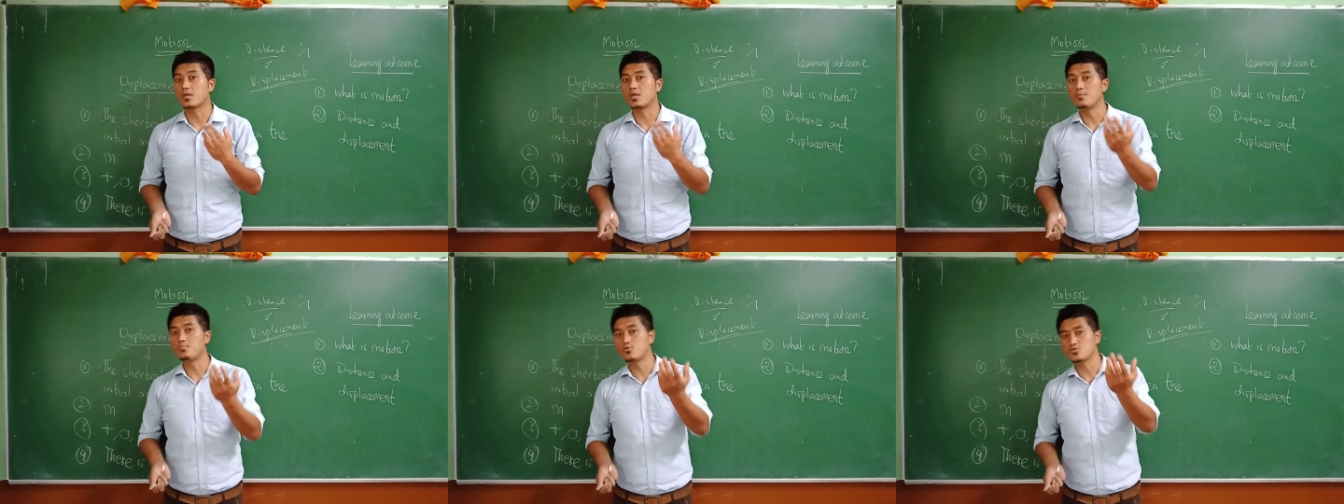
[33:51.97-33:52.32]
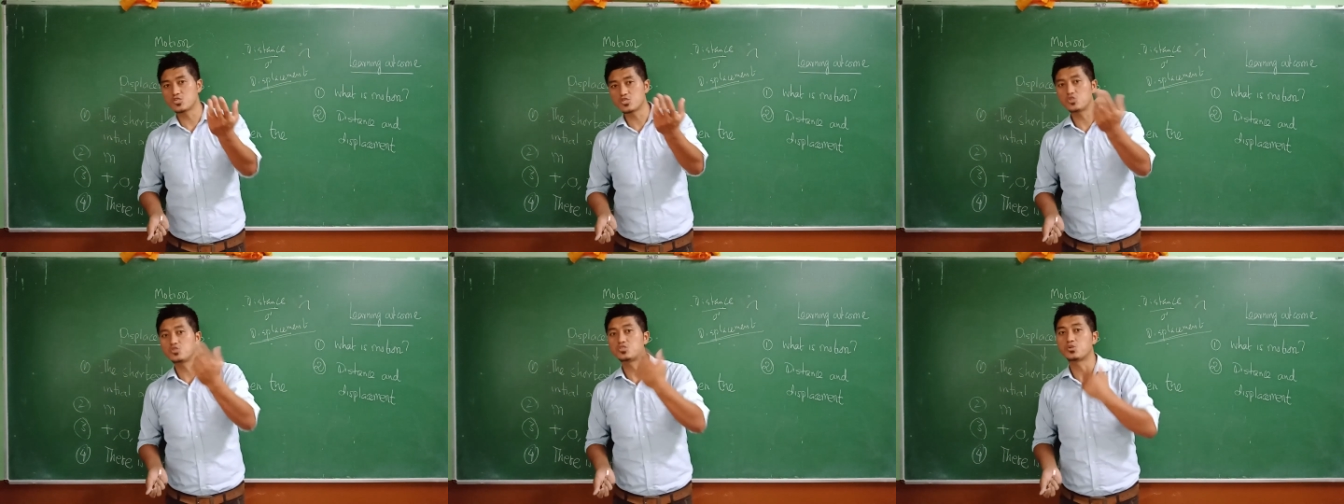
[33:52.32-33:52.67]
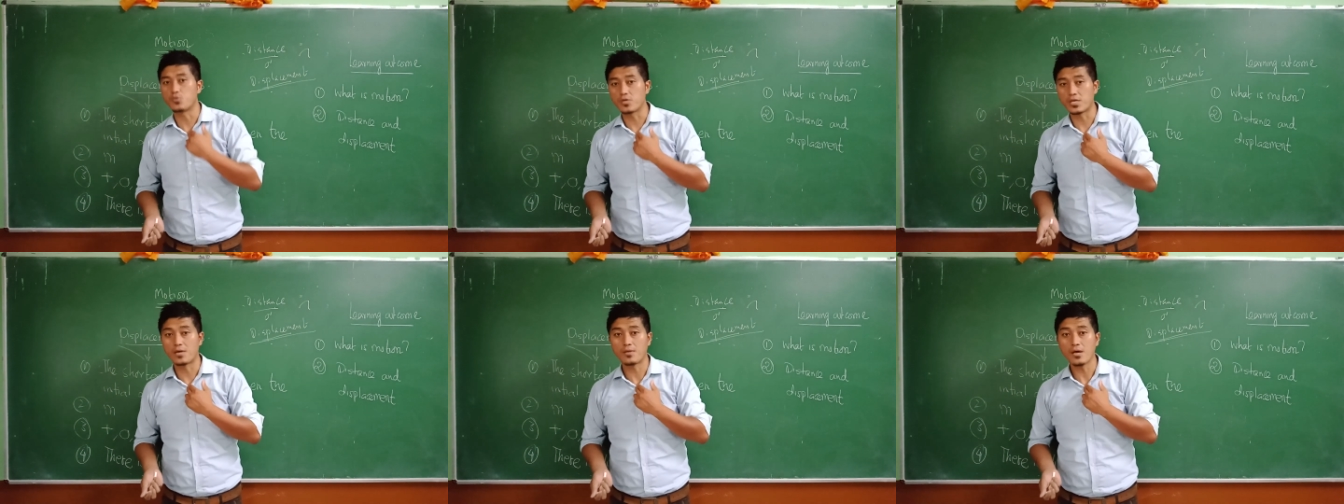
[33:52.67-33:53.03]
ni position chu
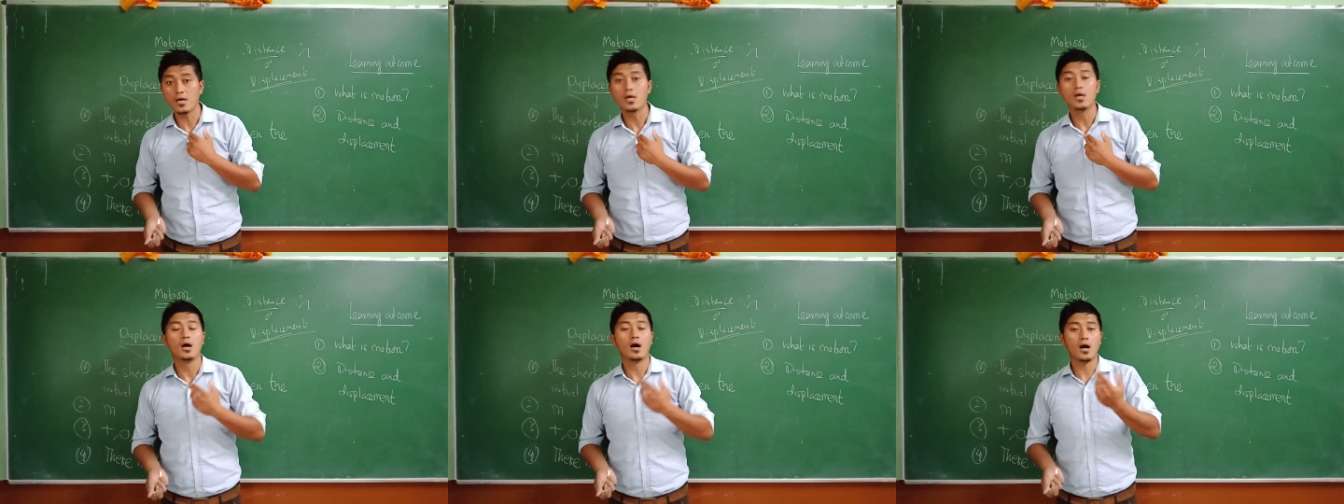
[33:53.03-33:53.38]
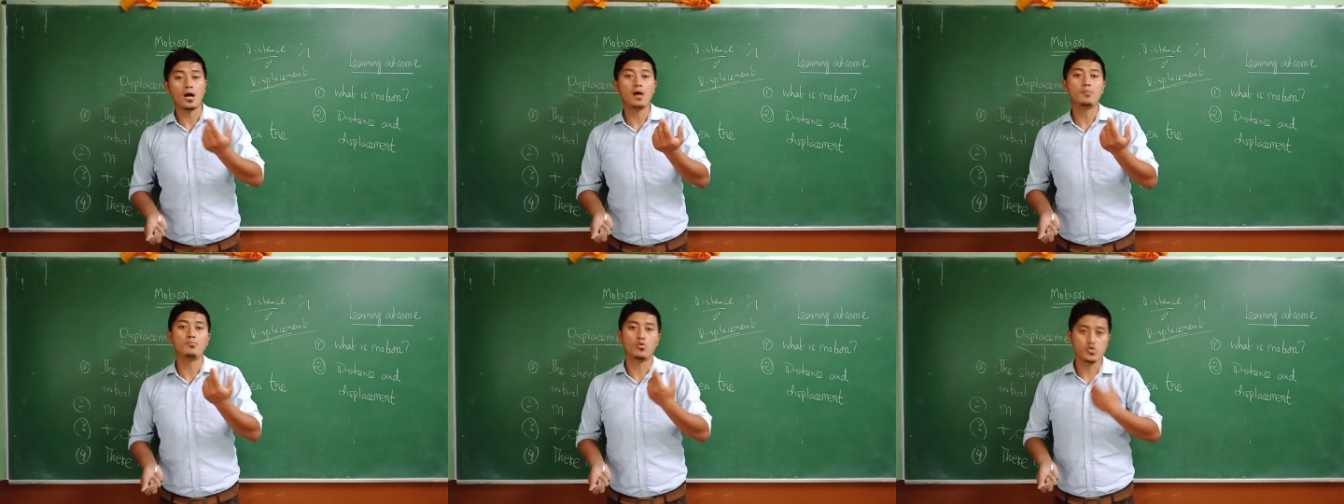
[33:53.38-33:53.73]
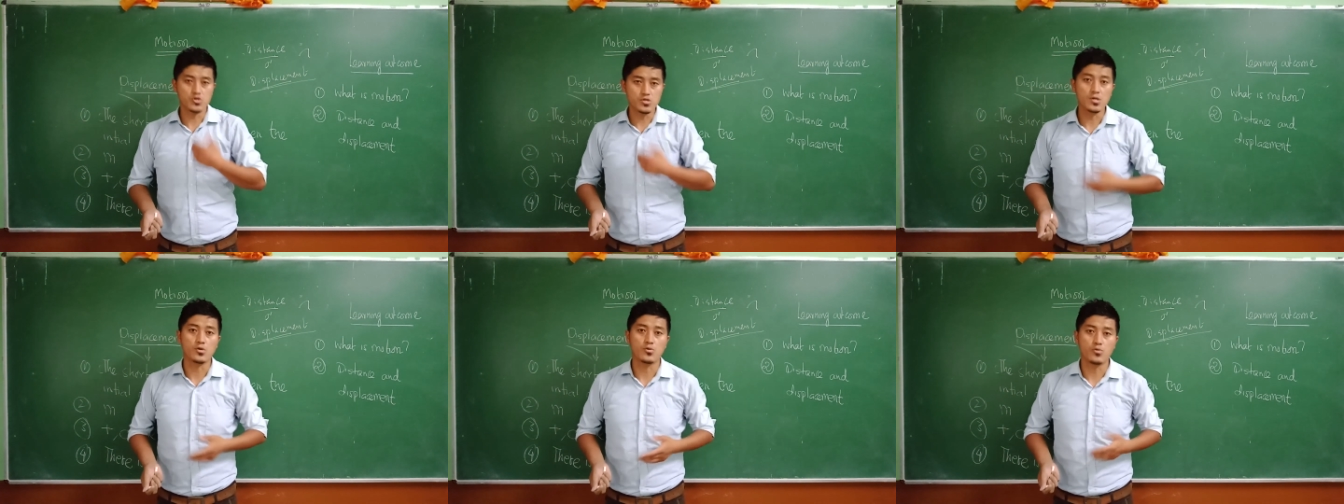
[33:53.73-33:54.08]
yala ma
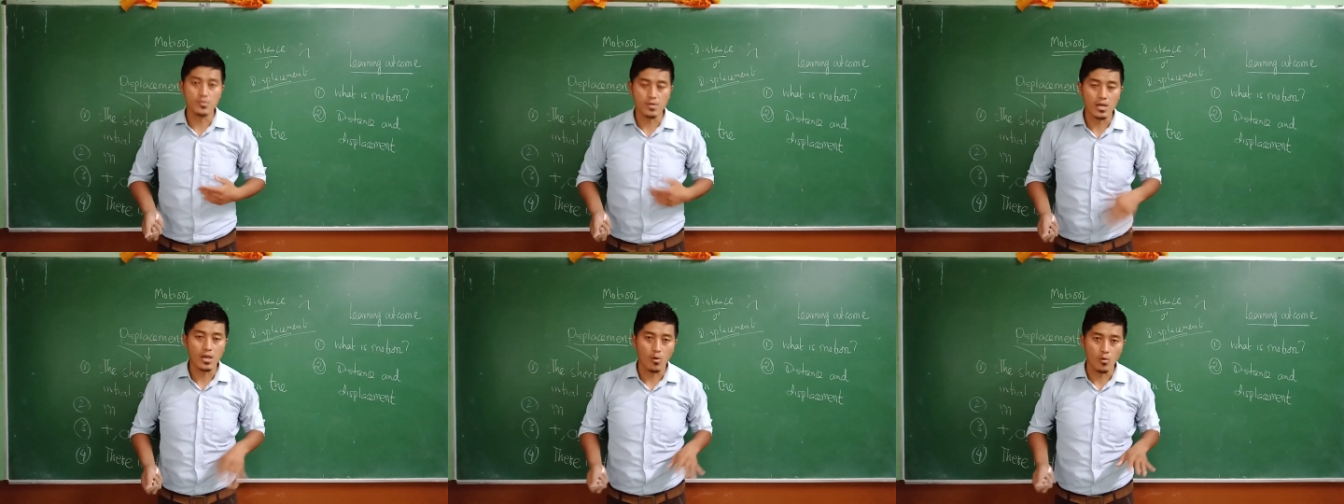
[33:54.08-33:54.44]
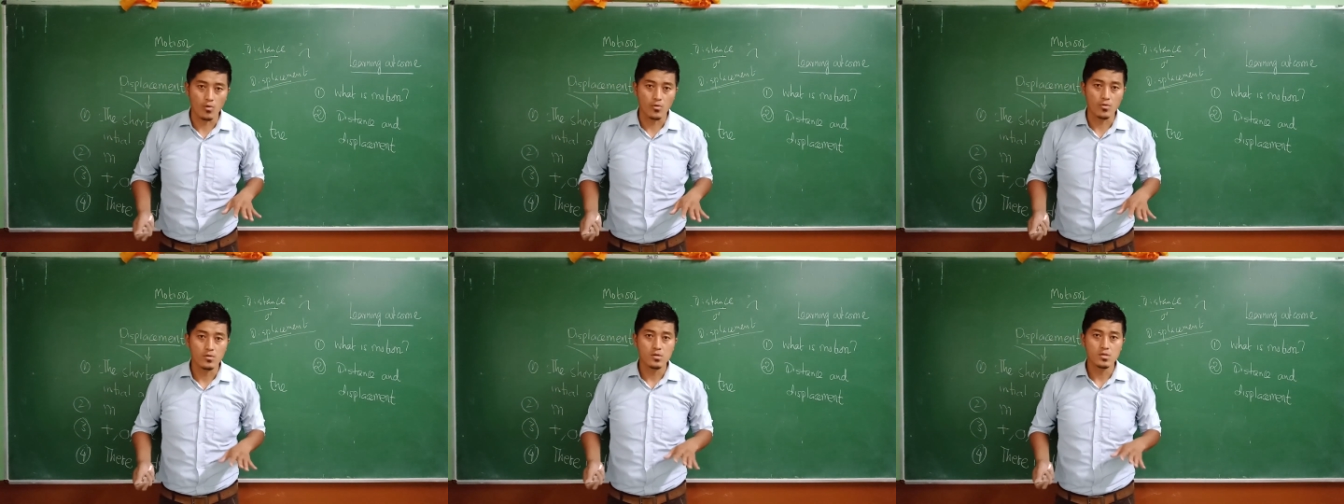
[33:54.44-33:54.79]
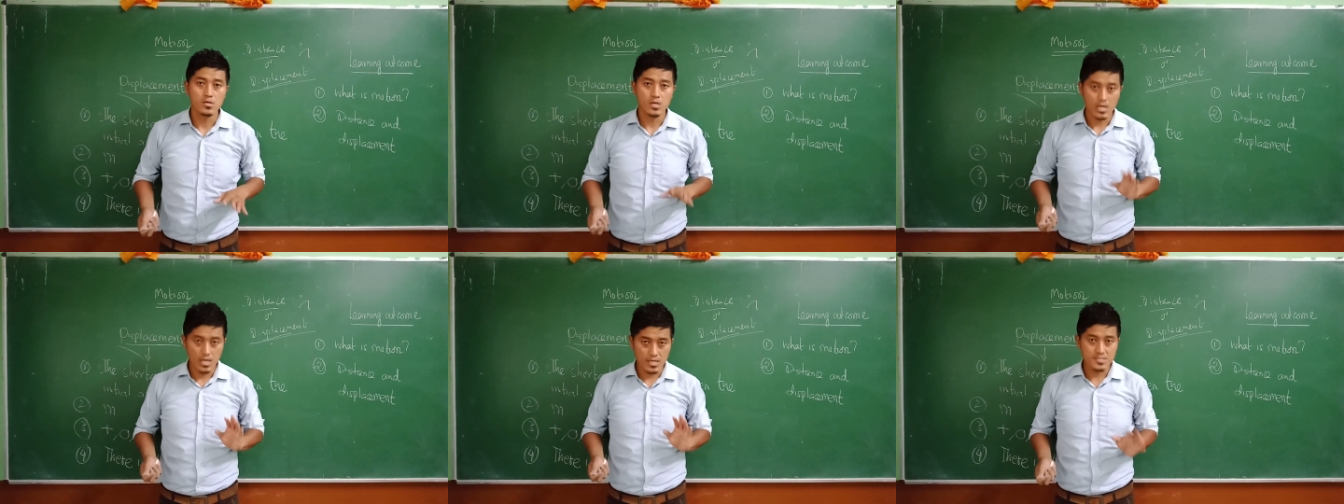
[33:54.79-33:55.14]
motion na yure la or.
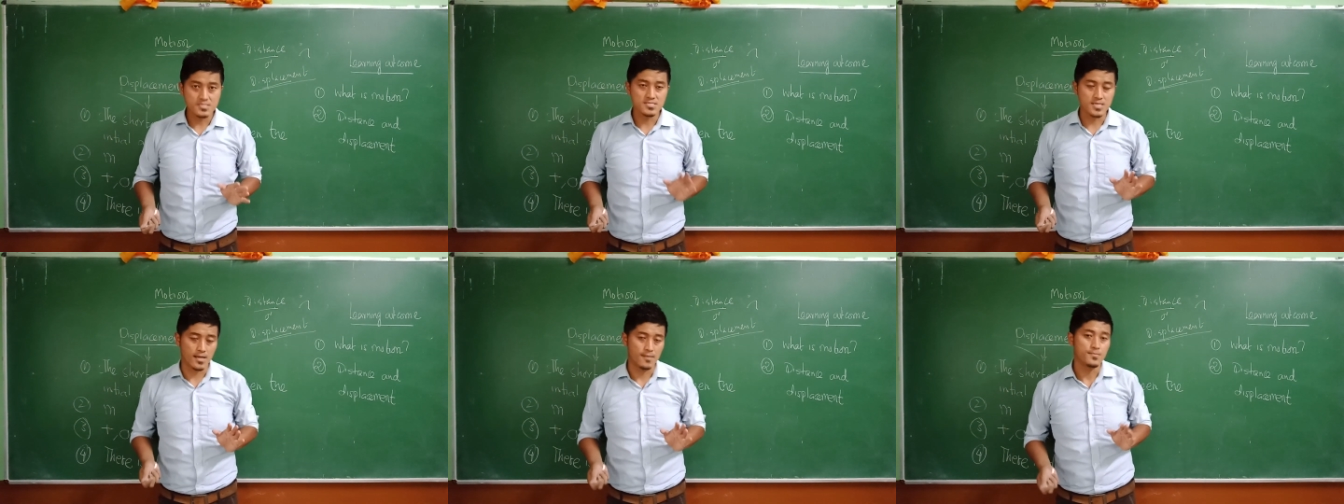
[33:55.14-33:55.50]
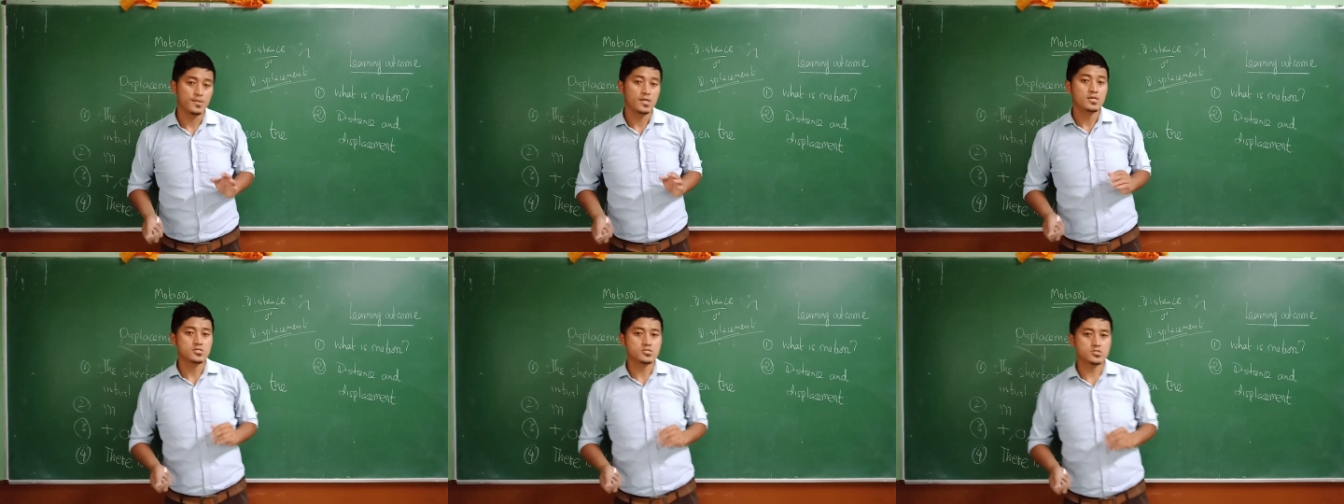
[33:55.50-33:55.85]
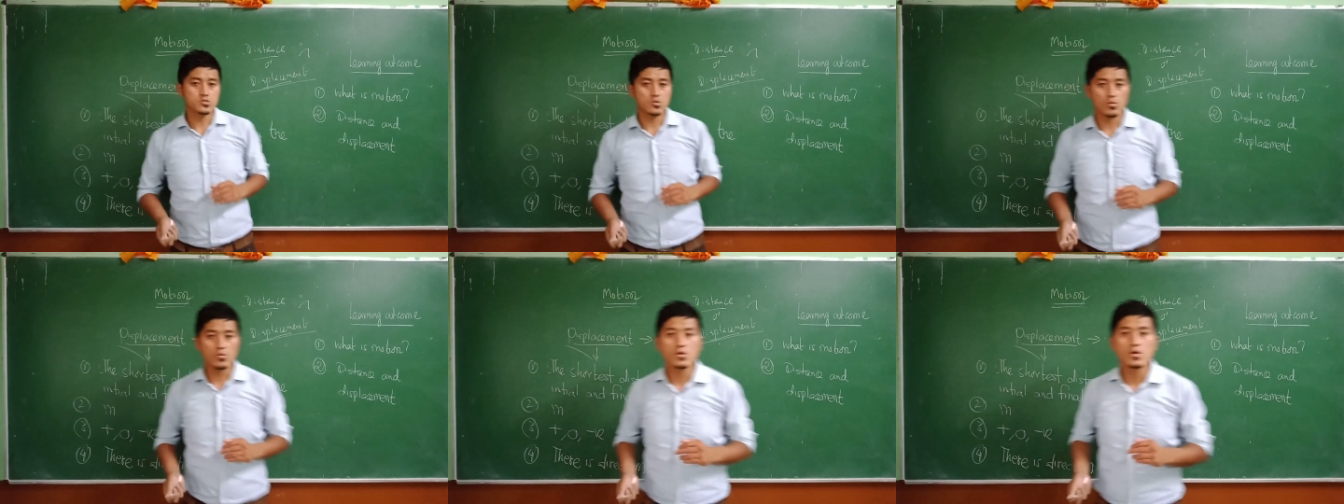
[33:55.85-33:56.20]
Understand?
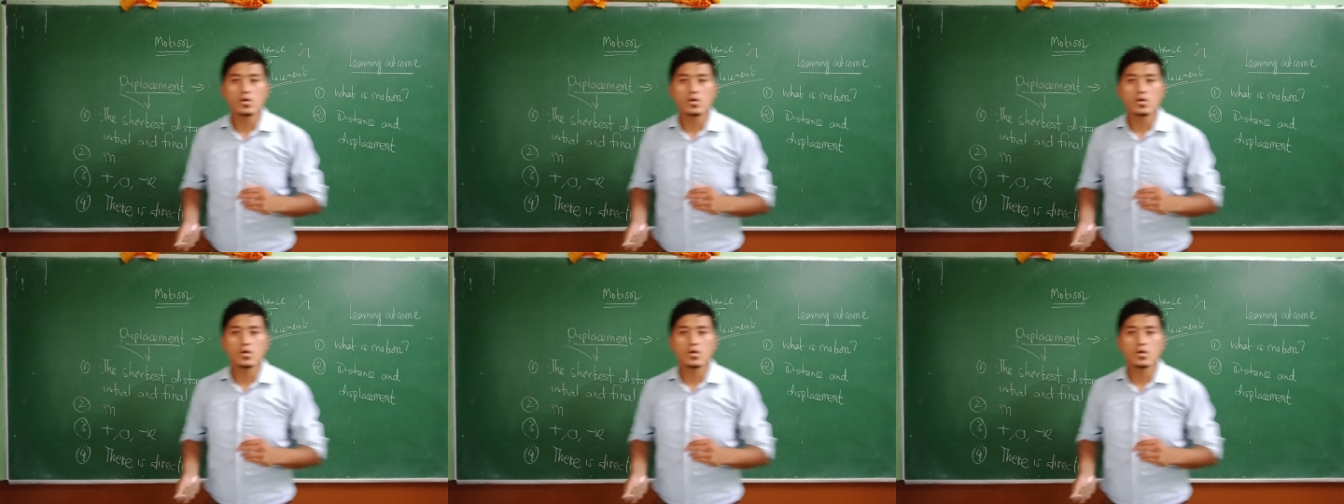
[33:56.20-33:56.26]
So